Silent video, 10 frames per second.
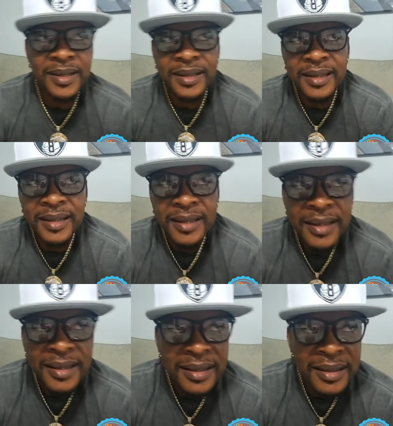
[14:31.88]

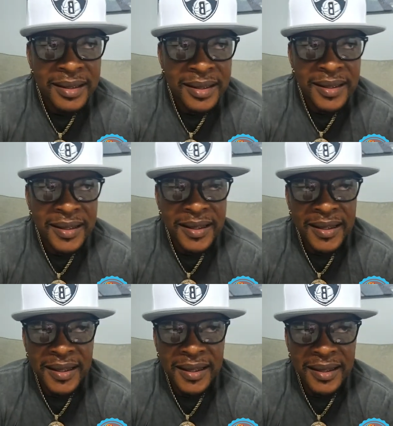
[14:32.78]

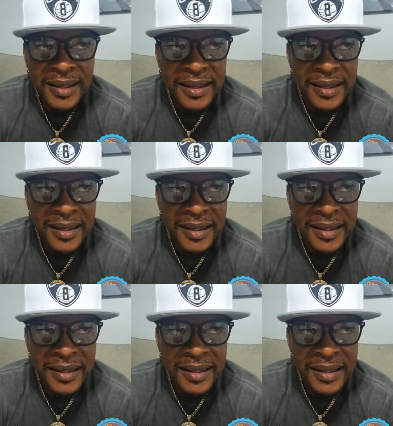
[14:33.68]
No one is speaking in this clip.